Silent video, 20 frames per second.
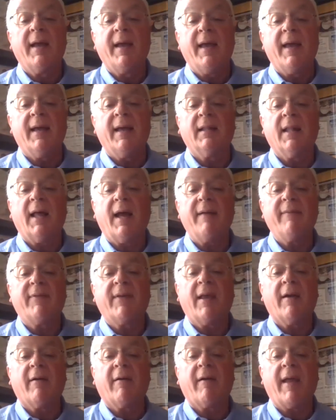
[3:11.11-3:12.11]
and Life
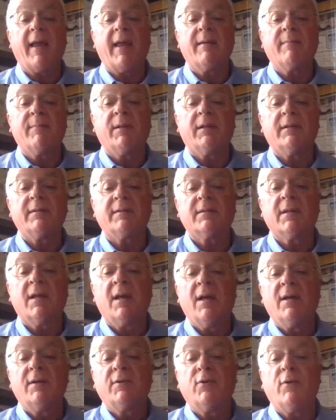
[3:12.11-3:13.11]
Care Ambulance
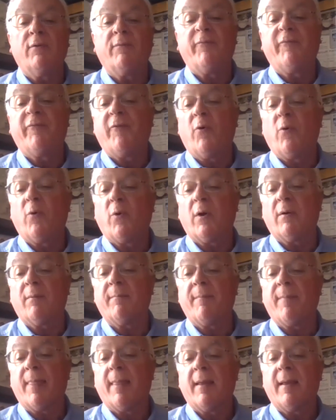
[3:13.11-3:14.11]
to inform